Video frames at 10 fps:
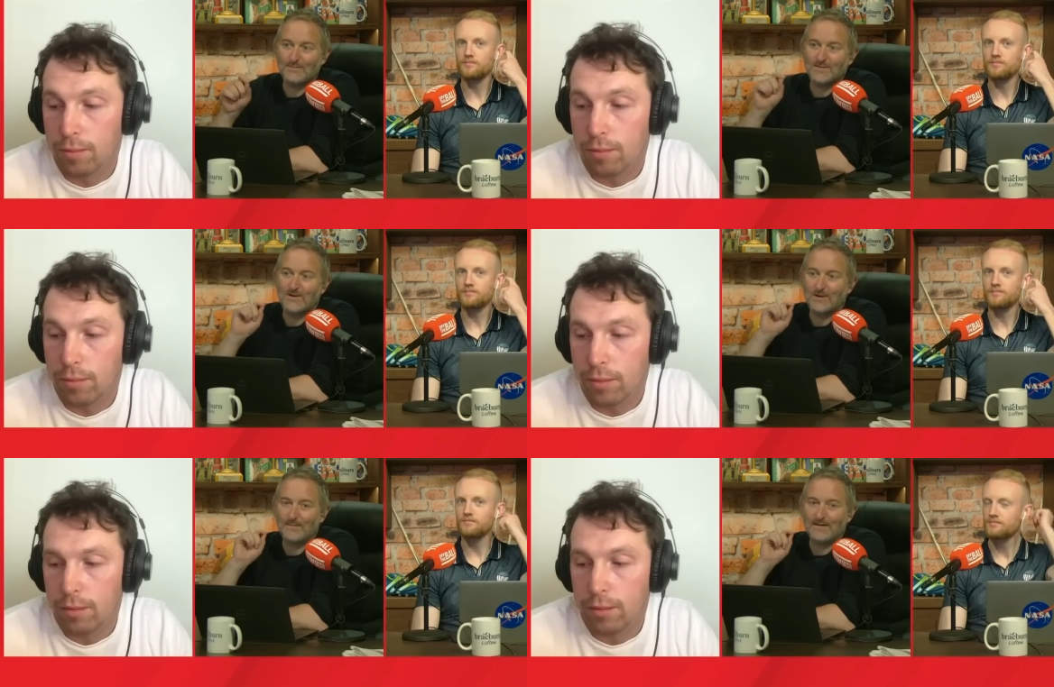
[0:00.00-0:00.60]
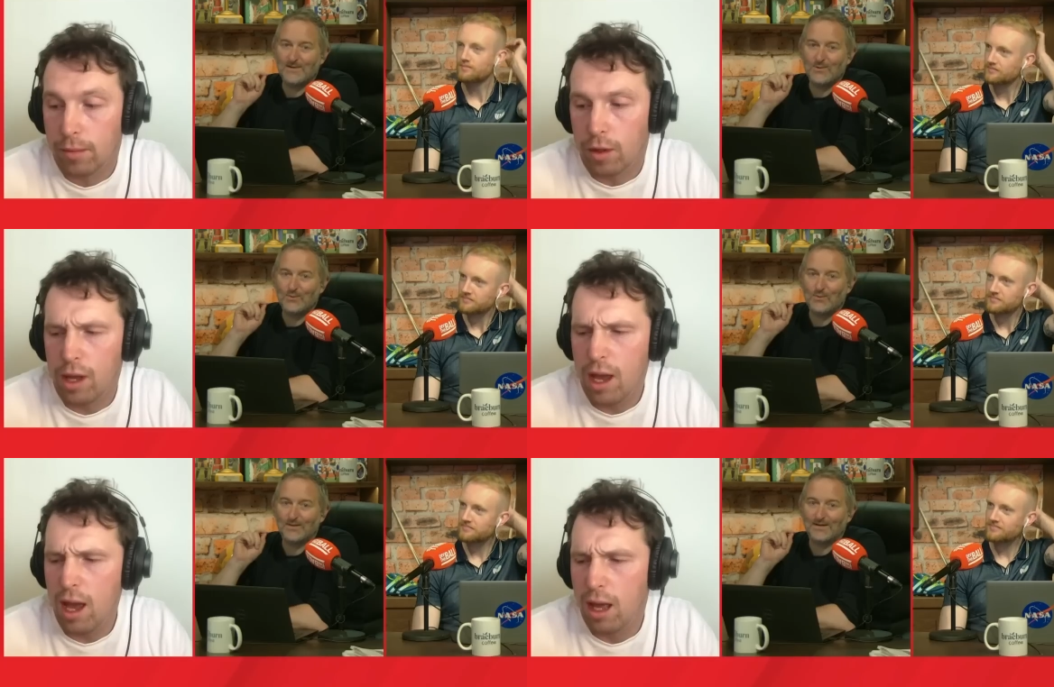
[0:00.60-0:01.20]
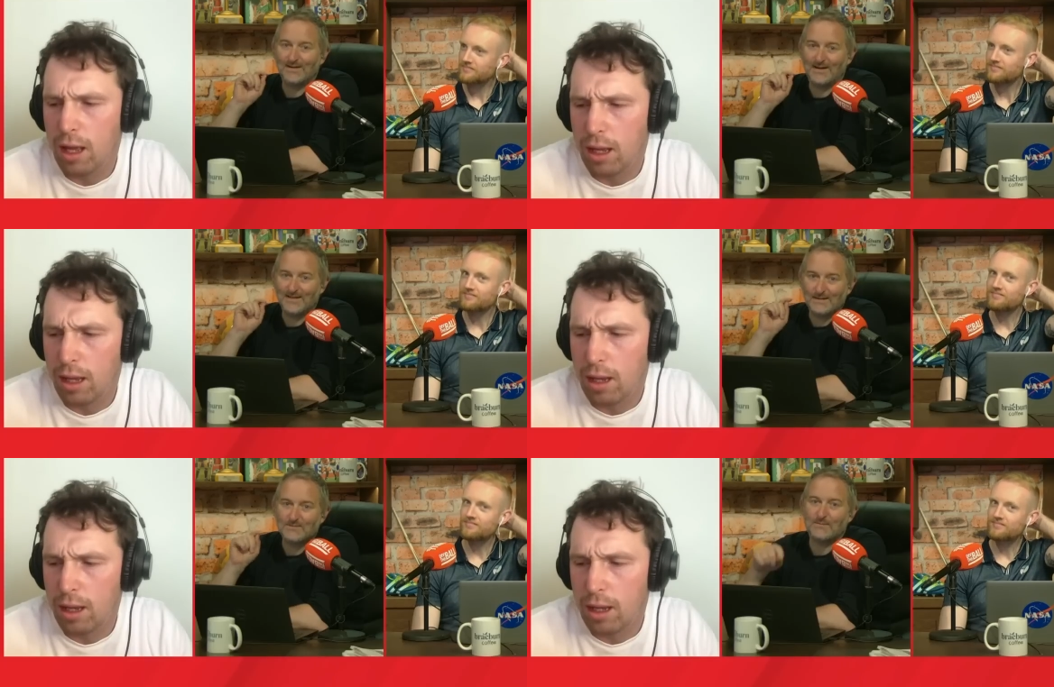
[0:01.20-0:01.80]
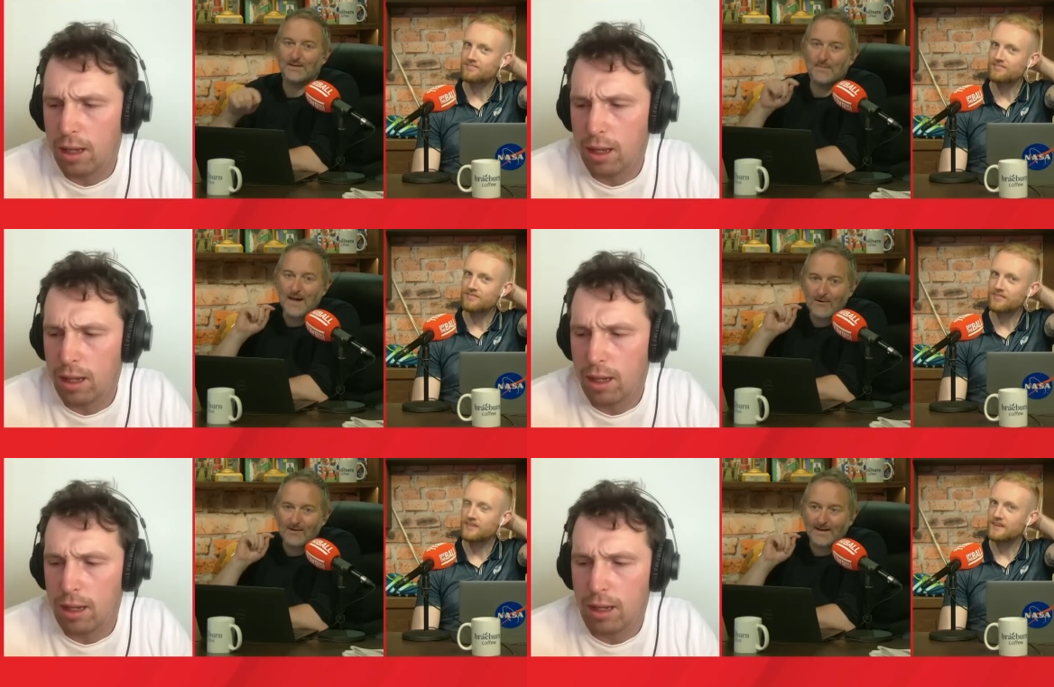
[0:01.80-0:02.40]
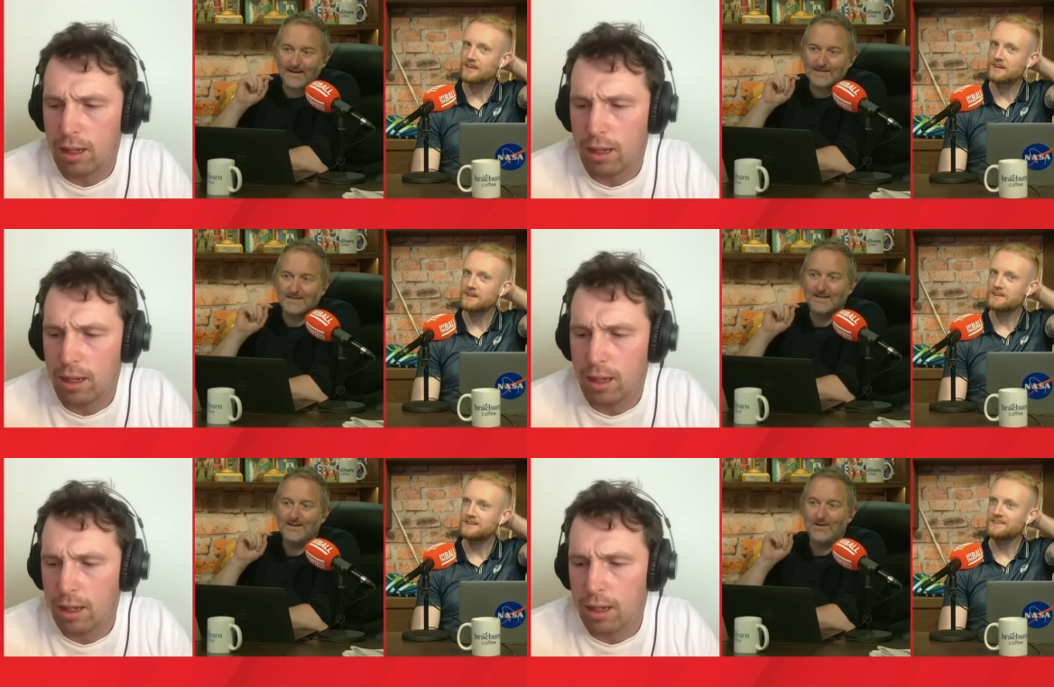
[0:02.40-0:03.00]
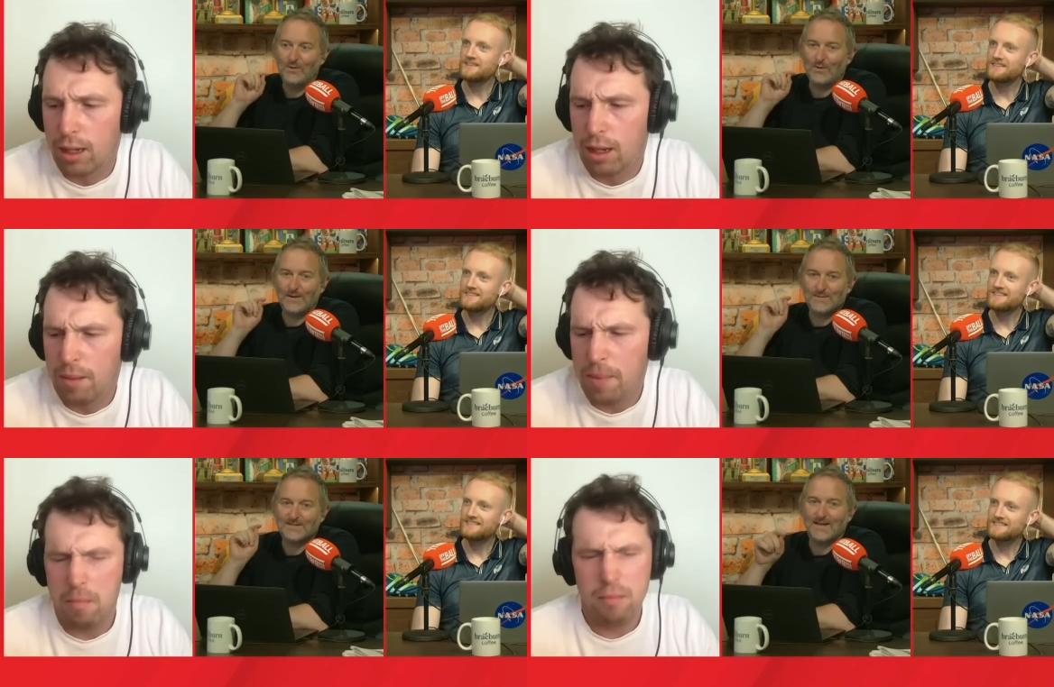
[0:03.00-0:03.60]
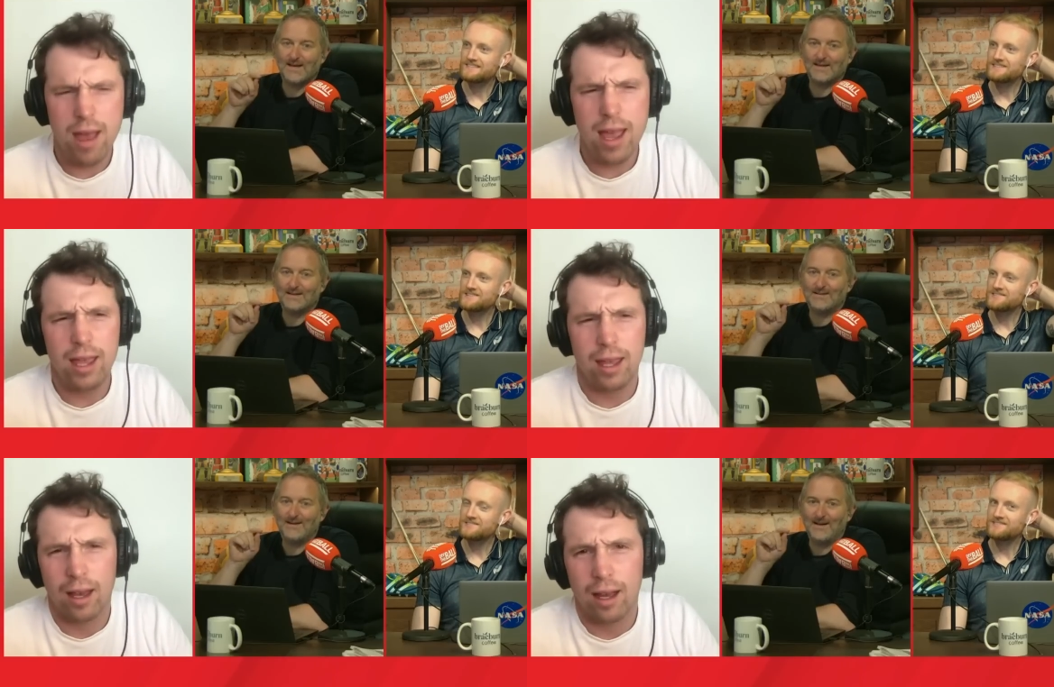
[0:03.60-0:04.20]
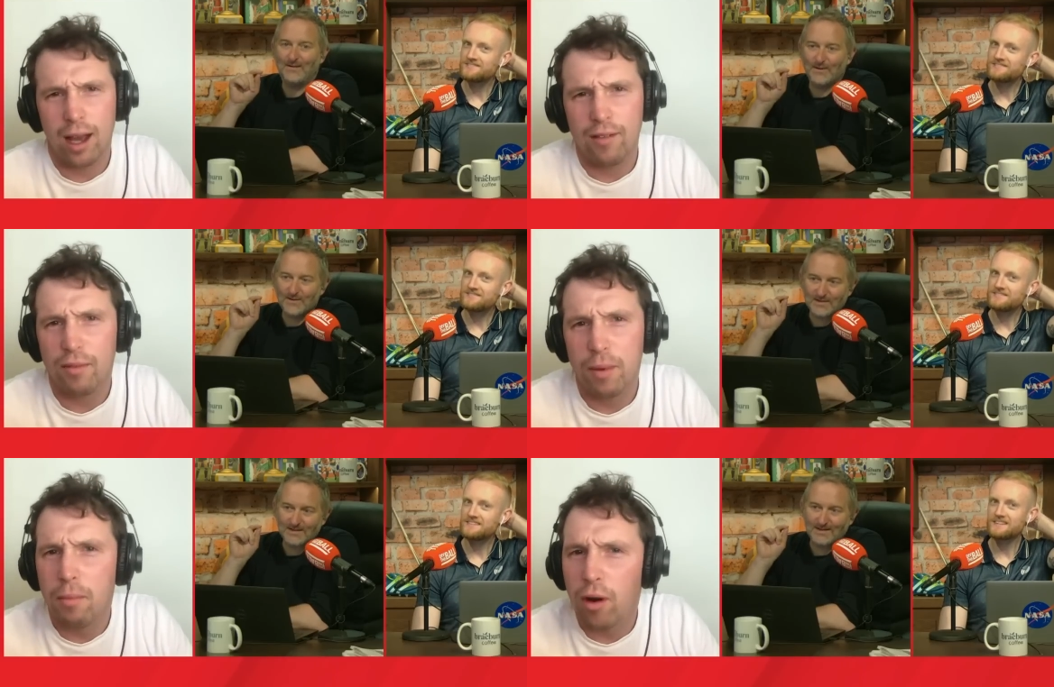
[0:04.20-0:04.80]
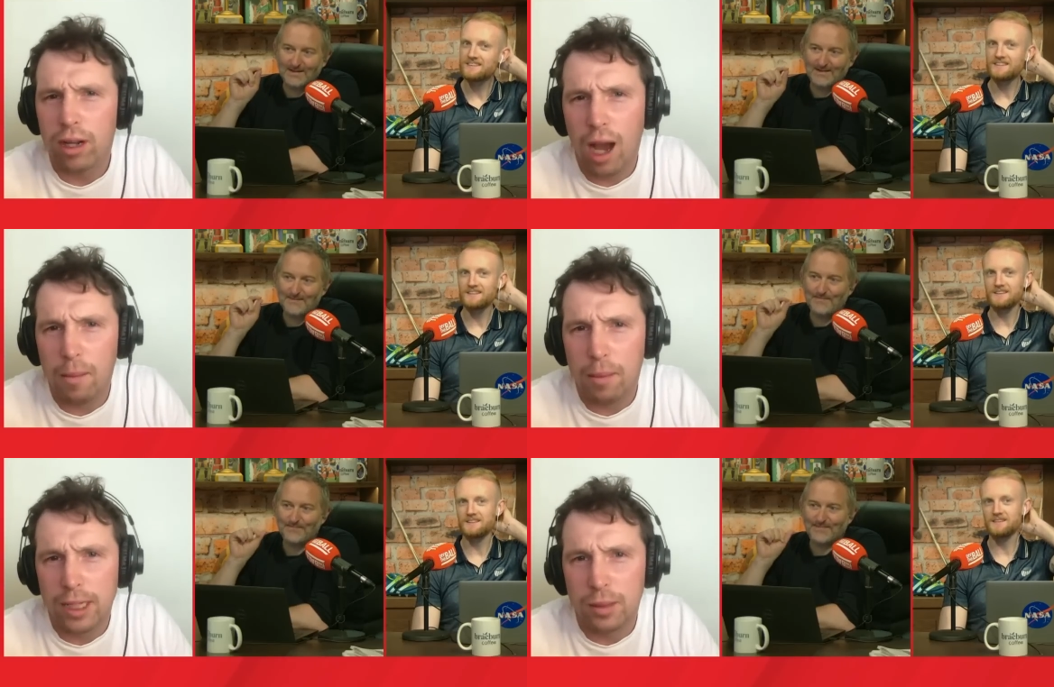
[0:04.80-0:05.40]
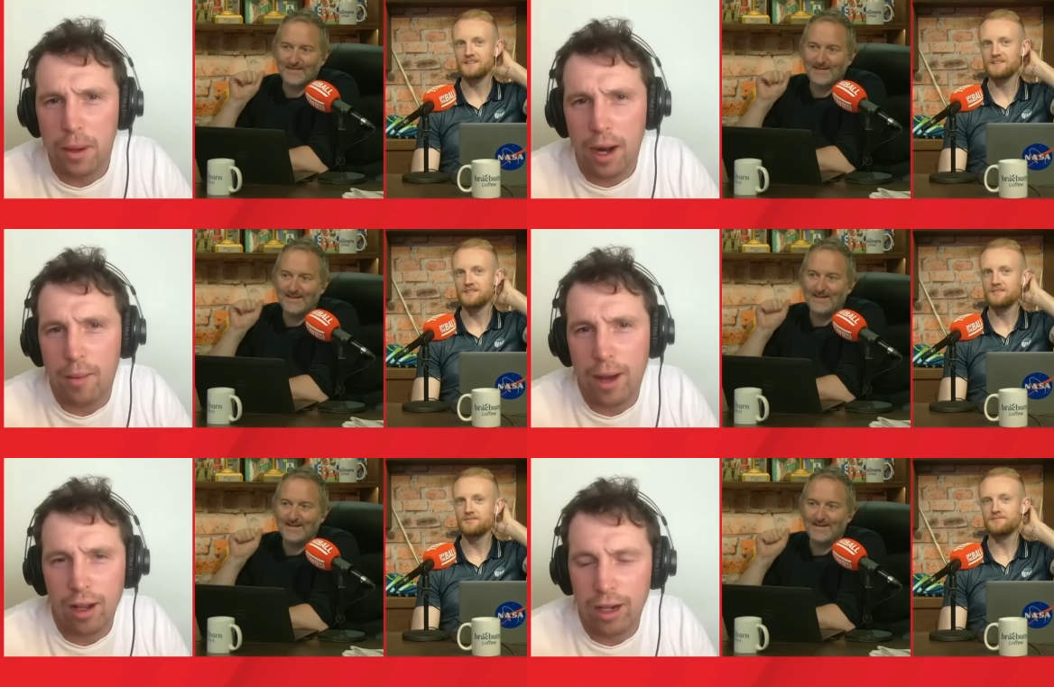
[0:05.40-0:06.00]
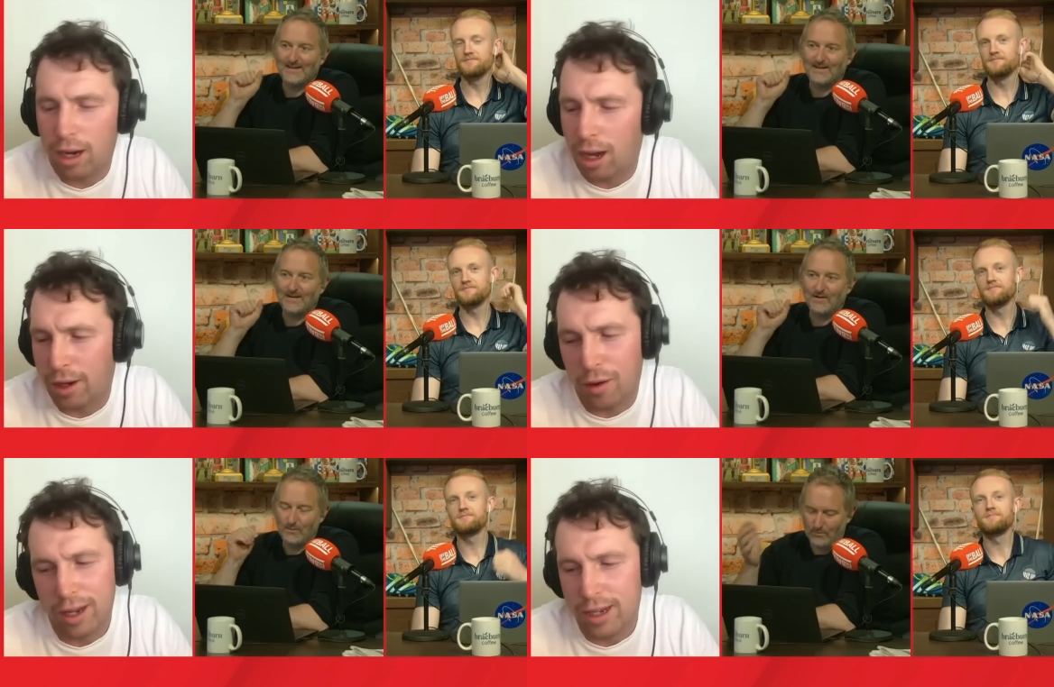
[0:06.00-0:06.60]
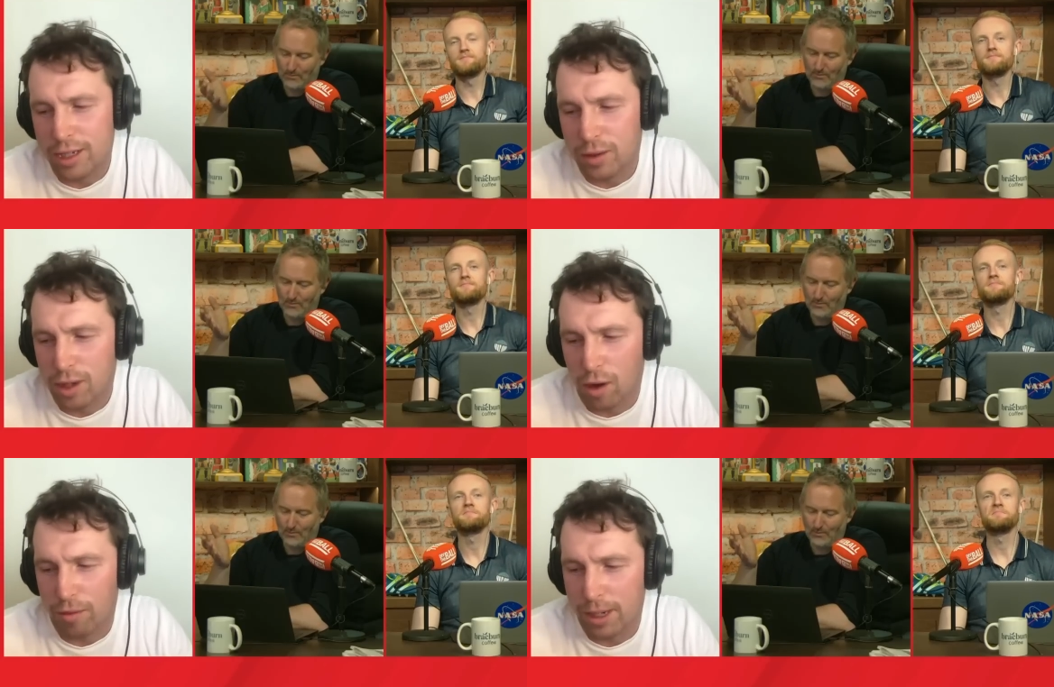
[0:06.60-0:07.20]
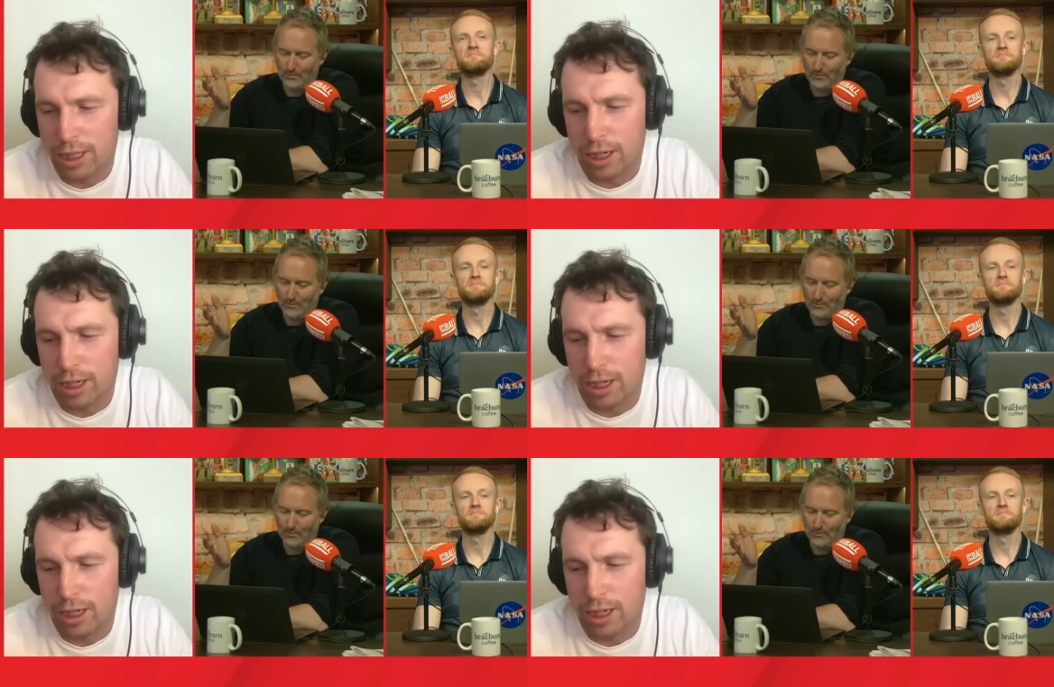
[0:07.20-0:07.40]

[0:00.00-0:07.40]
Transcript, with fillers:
Speaker 1: he was talking about you. Oh yeah. I think he was talking about the power rankings when he was
Speaker 2: about saying. Me. When I've the, never been more than complimentary about Armagh all year long. I don't think Geezer was going for